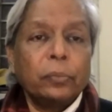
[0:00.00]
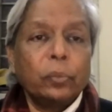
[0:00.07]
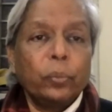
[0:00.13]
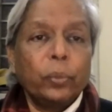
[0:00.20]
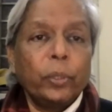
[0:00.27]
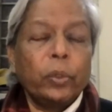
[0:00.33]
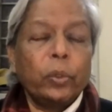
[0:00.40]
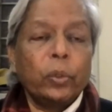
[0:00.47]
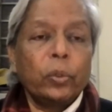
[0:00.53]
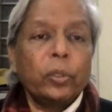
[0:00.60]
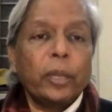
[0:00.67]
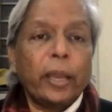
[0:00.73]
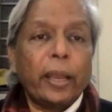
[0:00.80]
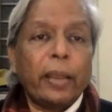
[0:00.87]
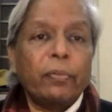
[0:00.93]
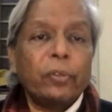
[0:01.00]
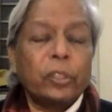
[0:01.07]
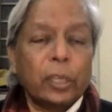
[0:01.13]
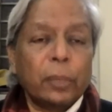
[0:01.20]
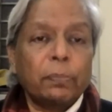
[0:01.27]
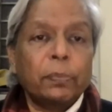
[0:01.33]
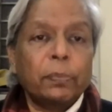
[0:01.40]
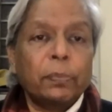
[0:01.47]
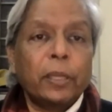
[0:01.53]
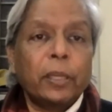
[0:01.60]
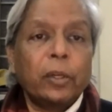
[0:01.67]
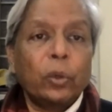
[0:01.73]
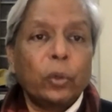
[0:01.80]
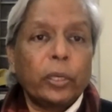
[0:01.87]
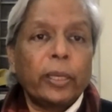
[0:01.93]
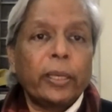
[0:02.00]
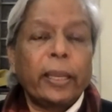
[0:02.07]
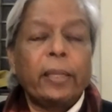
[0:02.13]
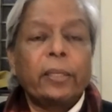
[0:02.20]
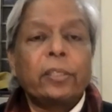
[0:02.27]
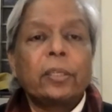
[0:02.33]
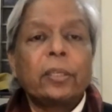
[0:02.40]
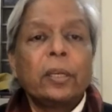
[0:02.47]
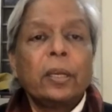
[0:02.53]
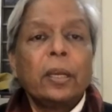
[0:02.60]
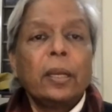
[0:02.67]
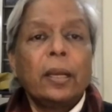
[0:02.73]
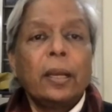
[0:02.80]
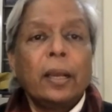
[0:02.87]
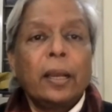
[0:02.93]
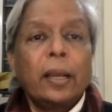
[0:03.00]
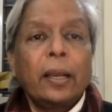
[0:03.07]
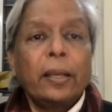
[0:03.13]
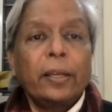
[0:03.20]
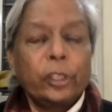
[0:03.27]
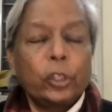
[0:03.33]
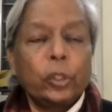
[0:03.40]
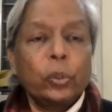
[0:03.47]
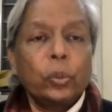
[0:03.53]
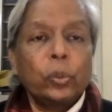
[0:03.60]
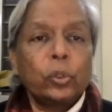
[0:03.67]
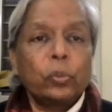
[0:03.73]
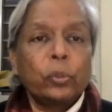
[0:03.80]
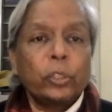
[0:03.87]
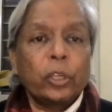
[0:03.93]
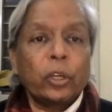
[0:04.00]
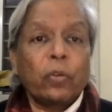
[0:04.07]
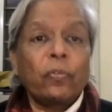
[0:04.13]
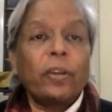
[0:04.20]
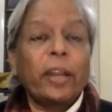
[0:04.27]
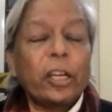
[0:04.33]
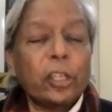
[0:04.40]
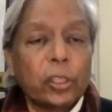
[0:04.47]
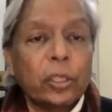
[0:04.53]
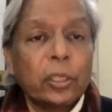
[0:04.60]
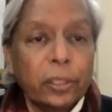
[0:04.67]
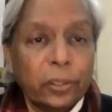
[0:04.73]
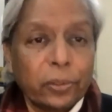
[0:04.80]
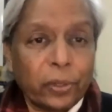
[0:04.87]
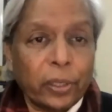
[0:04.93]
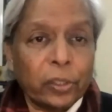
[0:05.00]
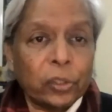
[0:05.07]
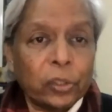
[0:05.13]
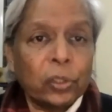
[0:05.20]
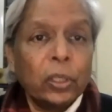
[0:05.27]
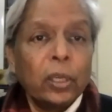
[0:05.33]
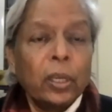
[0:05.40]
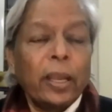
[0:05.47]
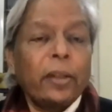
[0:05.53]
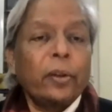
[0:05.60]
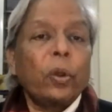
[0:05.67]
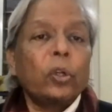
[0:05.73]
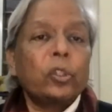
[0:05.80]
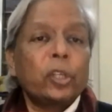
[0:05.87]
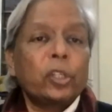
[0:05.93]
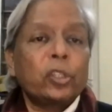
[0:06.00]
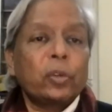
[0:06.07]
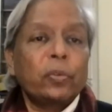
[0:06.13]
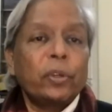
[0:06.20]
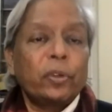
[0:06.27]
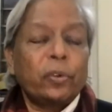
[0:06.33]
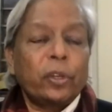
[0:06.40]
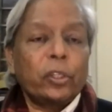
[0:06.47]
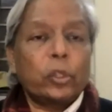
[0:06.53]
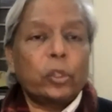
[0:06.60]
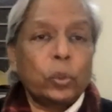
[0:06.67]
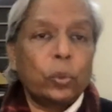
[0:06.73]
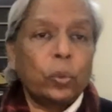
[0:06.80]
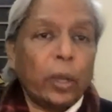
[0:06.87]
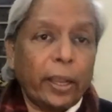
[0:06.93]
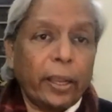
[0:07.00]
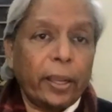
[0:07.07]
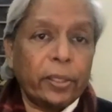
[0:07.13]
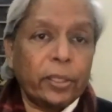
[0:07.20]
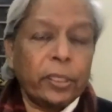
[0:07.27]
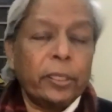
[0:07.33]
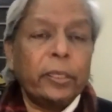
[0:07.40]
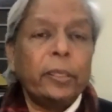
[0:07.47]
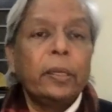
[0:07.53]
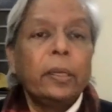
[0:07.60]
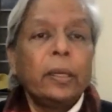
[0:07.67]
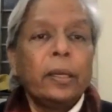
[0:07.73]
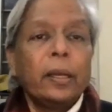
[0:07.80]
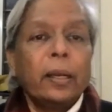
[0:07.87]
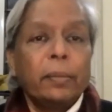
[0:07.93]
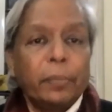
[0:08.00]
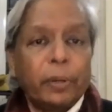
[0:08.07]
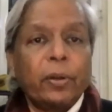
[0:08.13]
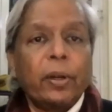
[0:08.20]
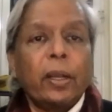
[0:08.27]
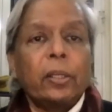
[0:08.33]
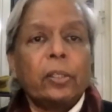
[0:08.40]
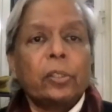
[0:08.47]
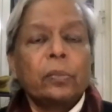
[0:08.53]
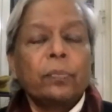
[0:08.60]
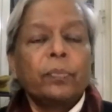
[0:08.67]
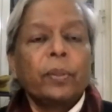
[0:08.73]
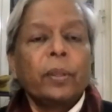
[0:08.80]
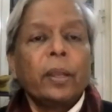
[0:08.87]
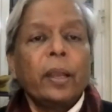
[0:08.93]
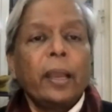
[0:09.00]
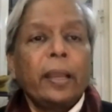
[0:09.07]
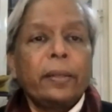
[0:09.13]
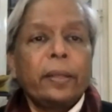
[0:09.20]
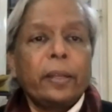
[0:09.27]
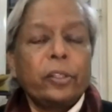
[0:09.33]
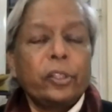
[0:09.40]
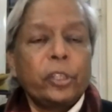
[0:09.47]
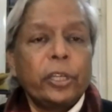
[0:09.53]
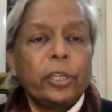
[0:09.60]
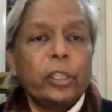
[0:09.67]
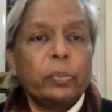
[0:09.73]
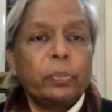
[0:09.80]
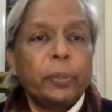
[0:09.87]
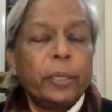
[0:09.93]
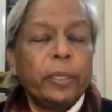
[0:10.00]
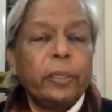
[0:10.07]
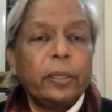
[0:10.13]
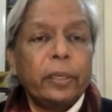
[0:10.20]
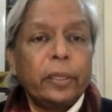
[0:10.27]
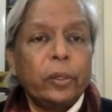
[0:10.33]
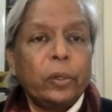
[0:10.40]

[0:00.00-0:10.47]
we could have Sapna looking at issues which are of national interest and not just of interest to IIT Madras. And she has been